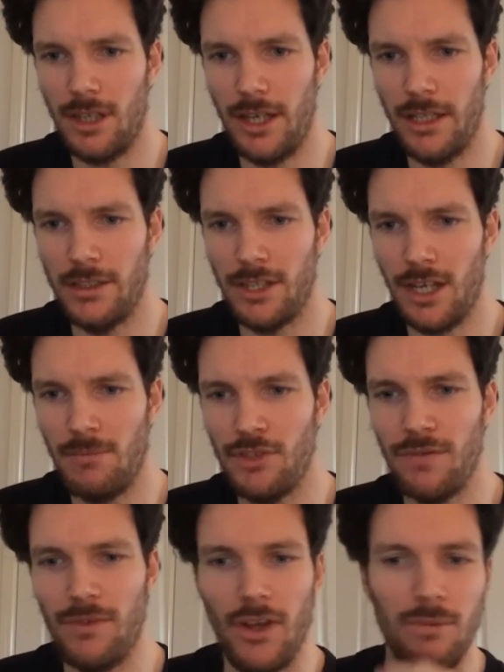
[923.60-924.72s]
In terms
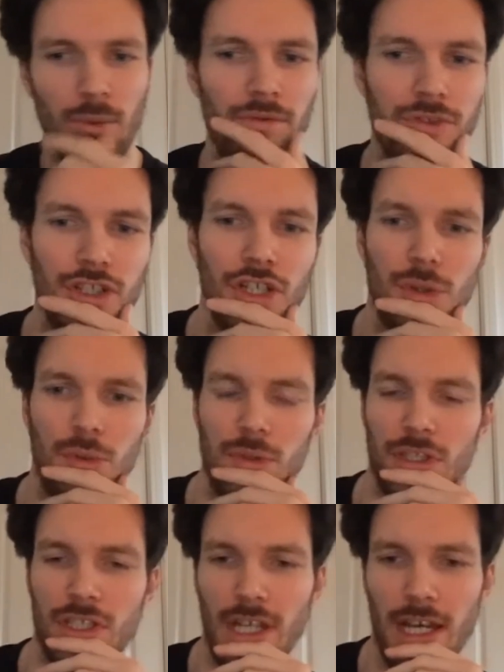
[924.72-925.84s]
of like with
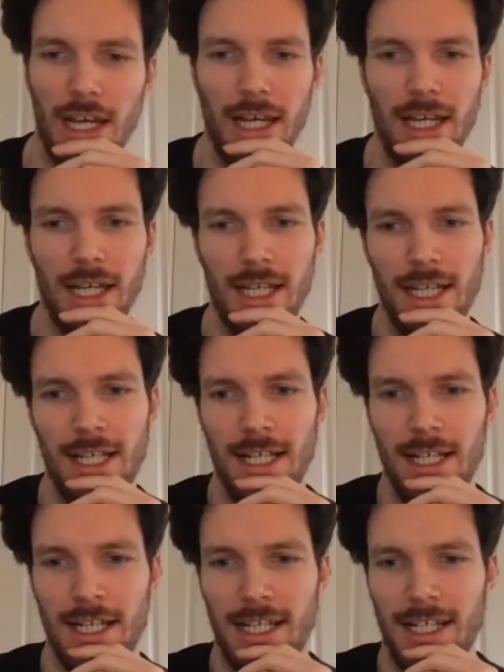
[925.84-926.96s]
shoots, do
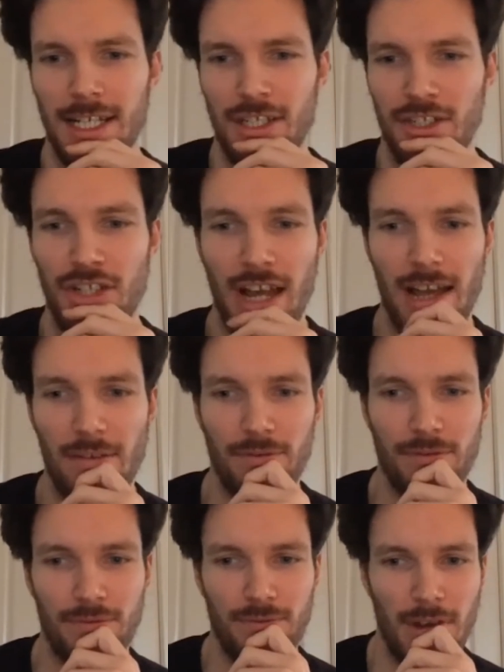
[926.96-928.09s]
you have
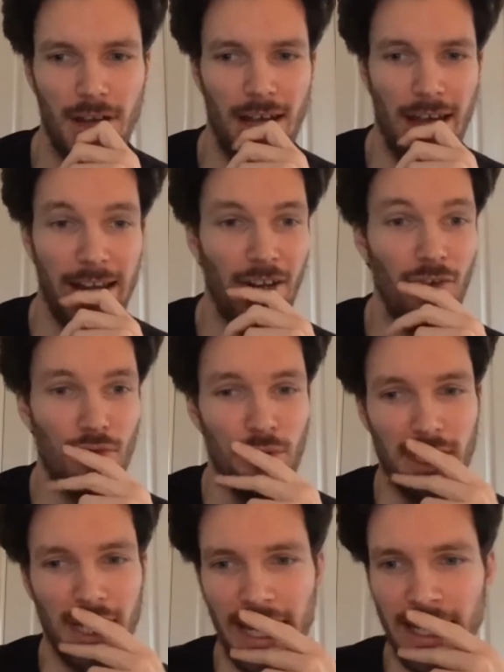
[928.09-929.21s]
any like
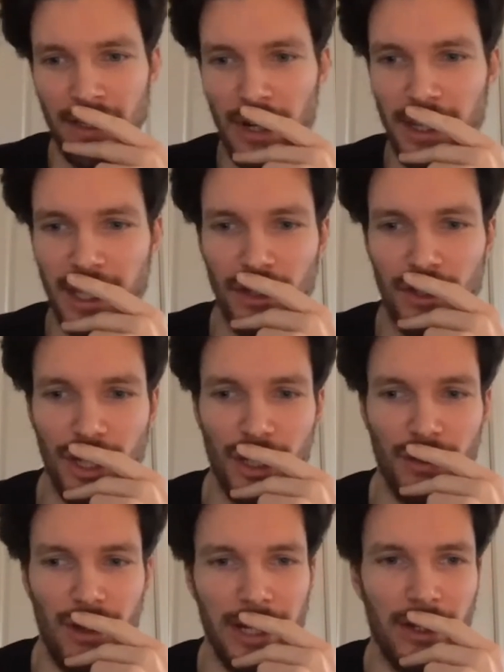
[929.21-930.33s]
routines or anything you
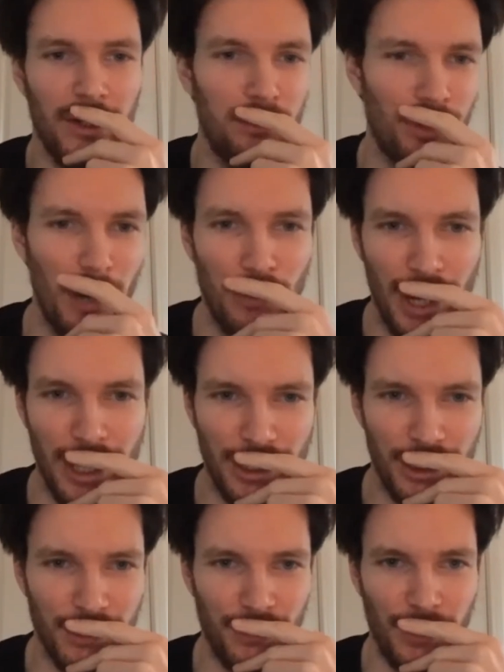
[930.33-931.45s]
do, like any kind of
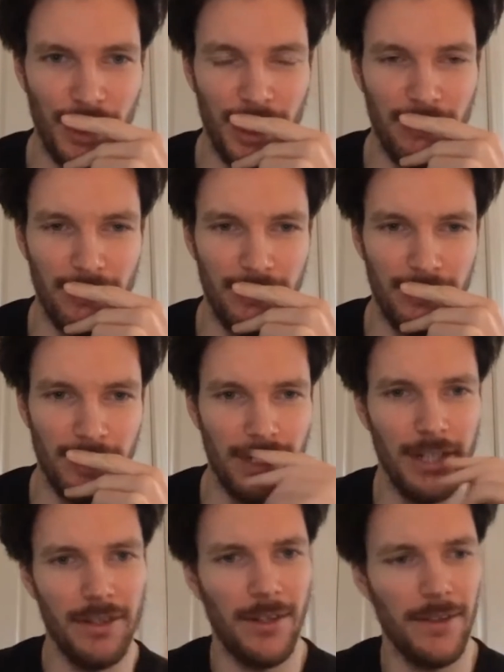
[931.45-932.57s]
preparations for it or
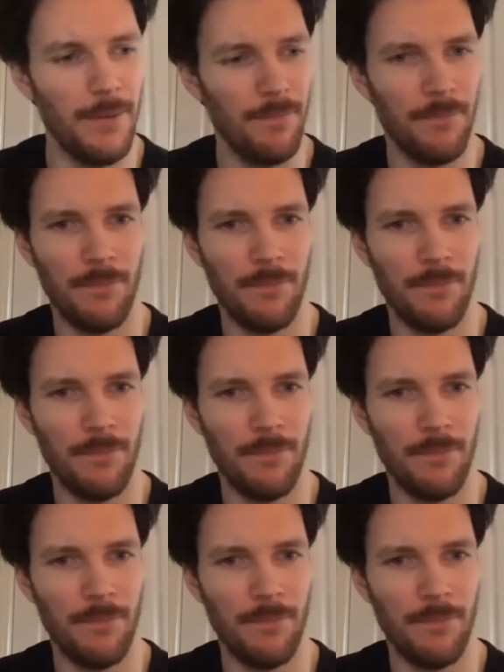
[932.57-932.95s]
anything like that?